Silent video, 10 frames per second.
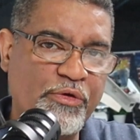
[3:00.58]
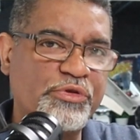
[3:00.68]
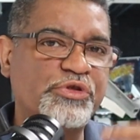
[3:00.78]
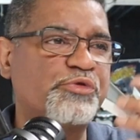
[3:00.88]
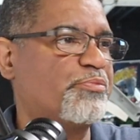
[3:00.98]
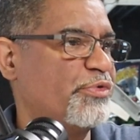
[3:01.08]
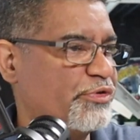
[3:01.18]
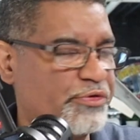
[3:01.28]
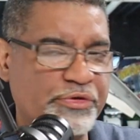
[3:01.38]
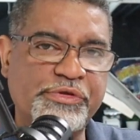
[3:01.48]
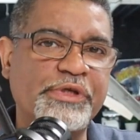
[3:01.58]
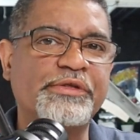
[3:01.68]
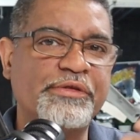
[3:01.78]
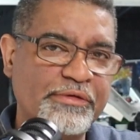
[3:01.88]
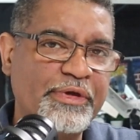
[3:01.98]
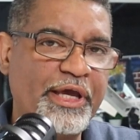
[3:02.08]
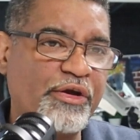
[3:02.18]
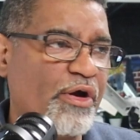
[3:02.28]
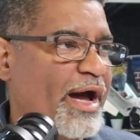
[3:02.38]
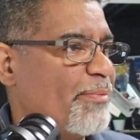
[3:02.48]
all these printers, and it
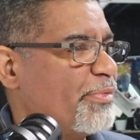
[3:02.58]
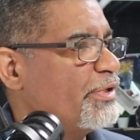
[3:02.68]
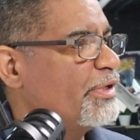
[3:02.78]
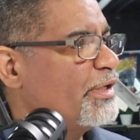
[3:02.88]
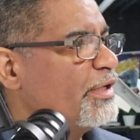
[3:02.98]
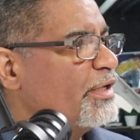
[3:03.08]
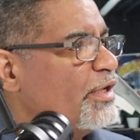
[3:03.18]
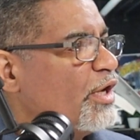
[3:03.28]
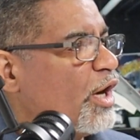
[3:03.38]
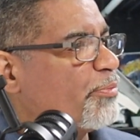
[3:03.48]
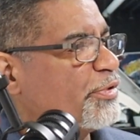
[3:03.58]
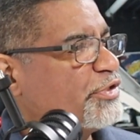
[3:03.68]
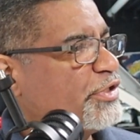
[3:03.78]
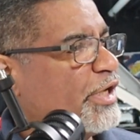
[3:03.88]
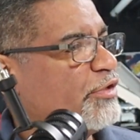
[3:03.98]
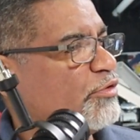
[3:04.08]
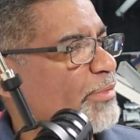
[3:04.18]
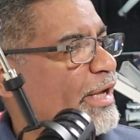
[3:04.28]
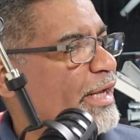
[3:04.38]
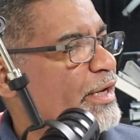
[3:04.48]
could happen. Appreciate you,
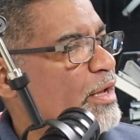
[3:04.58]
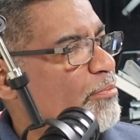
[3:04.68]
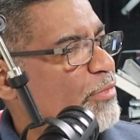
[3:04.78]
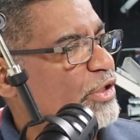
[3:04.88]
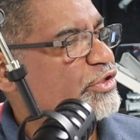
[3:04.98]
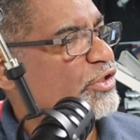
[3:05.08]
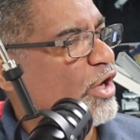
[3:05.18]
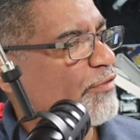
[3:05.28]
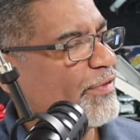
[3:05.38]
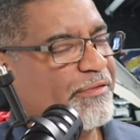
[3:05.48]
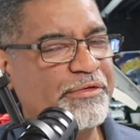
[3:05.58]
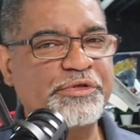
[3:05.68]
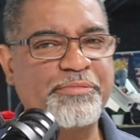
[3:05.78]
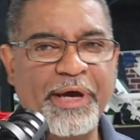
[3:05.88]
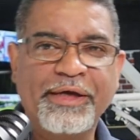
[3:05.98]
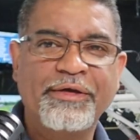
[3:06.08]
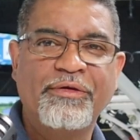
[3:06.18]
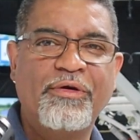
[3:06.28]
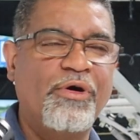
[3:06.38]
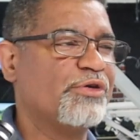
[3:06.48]
man. Much love and respect.
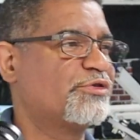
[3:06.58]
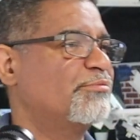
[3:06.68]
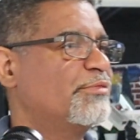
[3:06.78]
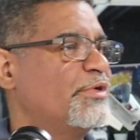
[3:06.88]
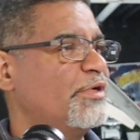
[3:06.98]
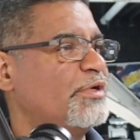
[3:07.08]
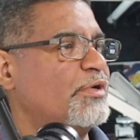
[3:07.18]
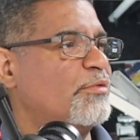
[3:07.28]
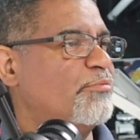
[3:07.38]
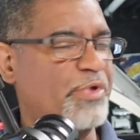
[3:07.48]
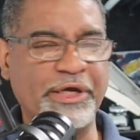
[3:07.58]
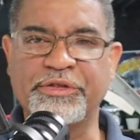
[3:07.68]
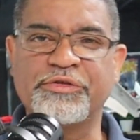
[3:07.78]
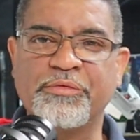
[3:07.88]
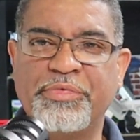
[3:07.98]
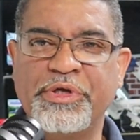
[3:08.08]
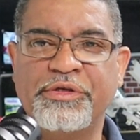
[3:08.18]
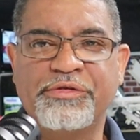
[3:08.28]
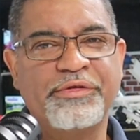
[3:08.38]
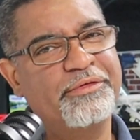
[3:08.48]
Awesome. Brent is a
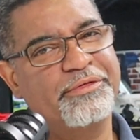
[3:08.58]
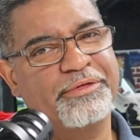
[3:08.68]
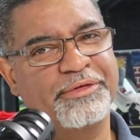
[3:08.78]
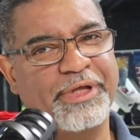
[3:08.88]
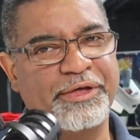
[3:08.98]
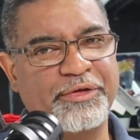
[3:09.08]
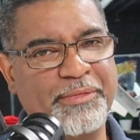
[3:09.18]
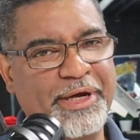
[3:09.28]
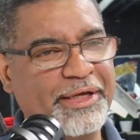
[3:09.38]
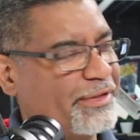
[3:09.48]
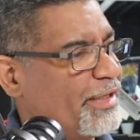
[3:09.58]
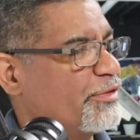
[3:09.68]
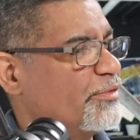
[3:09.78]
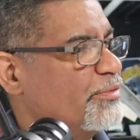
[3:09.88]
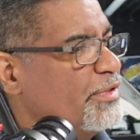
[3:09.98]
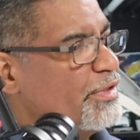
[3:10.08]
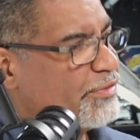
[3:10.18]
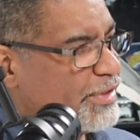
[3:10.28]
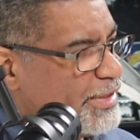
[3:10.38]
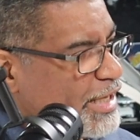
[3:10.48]
beast. Thank you, man. Thank you.
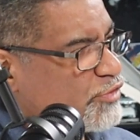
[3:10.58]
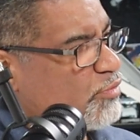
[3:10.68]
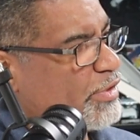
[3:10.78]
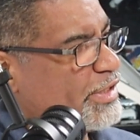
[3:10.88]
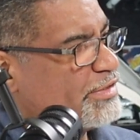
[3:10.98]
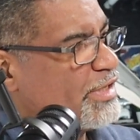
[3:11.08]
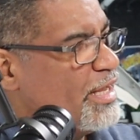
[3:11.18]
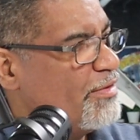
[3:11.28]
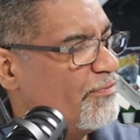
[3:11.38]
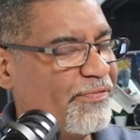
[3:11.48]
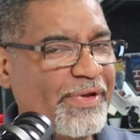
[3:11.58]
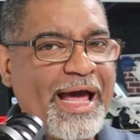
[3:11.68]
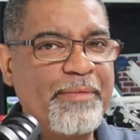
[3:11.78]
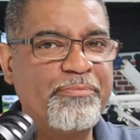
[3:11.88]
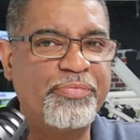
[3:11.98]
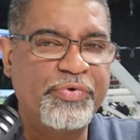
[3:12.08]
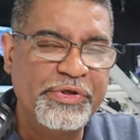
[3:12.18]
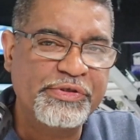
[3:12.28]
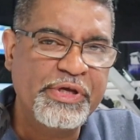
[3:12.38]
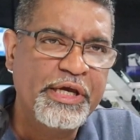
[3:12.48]
The next one is Vlad
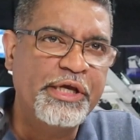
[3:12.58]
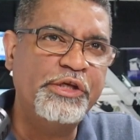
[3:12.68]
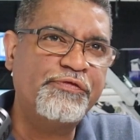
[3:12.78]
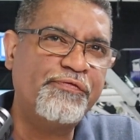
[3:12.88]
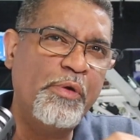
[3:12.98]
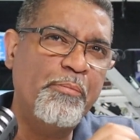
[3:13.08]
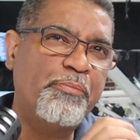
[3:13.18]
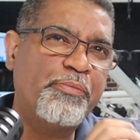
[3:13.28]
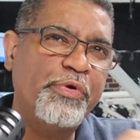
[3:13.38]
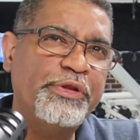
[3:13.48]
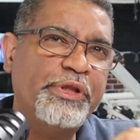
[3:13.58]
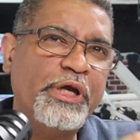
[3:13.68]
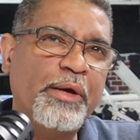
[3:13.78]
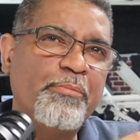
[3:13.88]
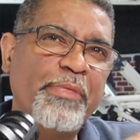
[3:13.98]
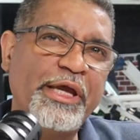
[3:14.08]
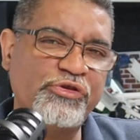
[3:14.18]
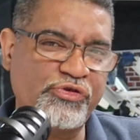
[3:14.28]
Prince. He's from Printing on Main